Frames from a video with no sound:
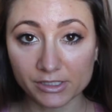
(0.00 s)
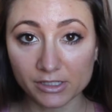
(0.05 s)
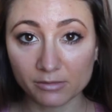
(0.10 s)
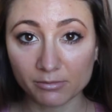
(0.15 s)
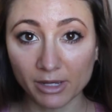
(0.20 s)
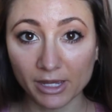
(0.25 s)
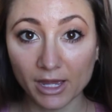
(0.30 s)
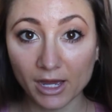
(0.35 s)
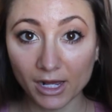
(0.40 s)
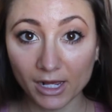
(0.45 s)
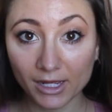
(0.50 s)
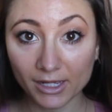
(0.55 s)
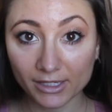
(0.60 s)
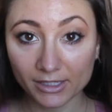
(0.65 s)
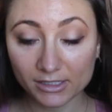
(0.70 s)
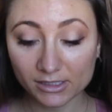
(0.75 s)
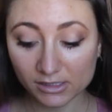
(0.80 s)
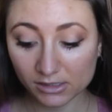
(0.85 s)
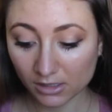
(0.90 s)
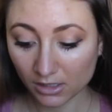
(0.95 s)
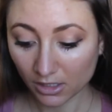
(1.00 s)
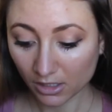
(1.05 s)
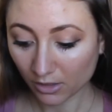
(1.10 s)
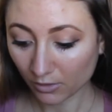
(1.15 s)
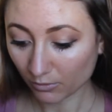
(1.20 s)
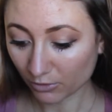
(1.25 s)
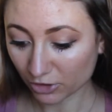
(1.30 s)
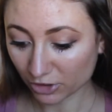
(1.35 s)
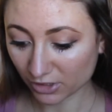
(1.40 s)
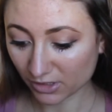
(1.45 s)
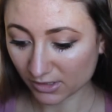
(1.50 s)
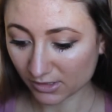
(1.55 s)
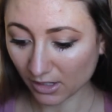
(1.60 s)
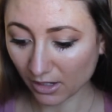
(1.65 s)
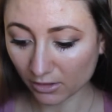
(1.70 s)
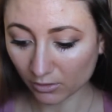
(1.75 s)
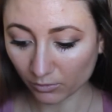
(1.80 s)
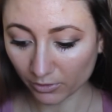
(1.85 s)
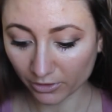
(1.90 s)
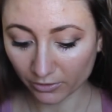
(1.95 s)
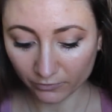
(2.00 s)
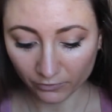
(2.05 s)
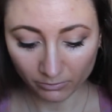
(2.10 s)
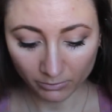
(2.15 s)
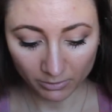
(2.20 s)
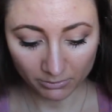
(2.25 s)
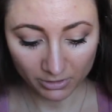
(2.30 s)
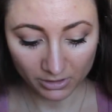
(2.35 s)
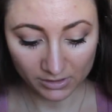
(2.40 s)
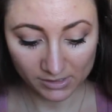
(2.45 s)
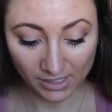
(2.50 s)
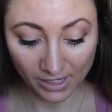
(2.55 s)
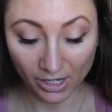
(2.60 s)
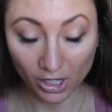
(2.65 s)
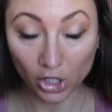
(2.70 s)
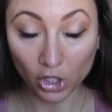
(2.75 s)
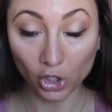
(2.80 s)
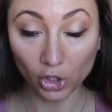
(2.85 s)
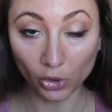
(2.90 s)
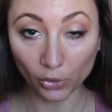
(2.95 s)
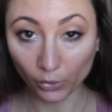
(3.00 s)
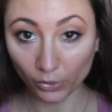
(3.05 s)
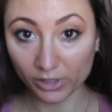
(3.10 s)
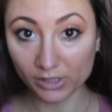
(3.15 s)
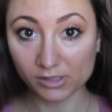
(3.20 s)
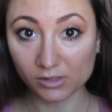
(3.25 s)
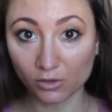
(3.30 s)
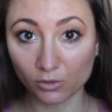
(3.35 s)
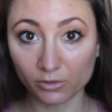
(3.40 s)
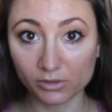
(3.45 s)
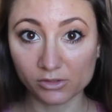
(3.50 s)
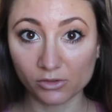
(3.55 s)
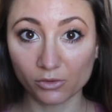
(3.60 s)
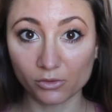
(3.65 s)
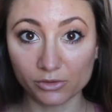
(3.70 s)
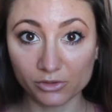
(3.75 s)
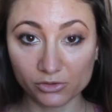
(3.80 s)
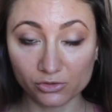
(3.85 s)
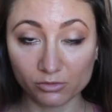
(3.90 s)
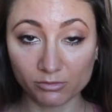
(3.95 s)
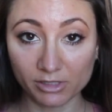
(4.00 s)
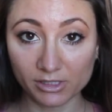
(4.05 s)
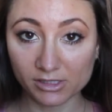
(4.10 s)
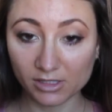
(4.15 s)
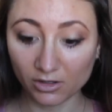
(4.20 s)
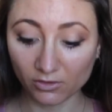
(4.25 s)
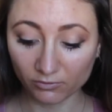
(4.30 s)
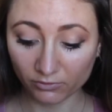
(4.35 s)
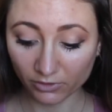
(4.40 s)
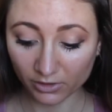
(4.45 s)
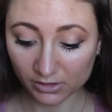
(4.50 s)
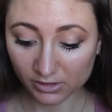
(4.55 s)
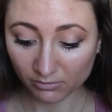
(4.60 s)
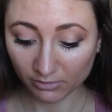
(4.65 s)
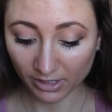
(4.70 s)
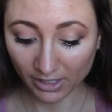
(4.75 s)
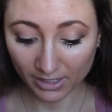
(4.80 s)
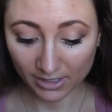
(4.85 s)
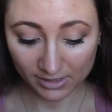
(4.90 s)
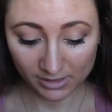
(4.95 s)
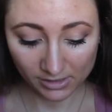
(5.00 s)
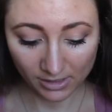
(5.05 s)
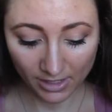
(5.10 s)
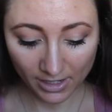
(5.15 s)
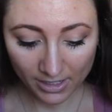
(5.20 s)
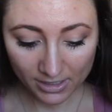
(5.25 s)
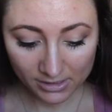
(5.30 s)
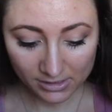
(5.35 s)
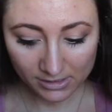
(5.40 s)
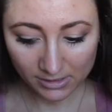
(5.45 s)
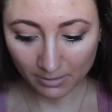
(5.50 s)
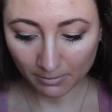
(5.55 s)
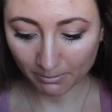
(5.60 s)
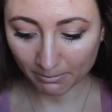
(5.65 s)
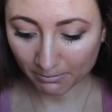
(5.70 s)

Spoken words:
did my eyes, which is kind of weird for me because I always do my skin first and my eyes last.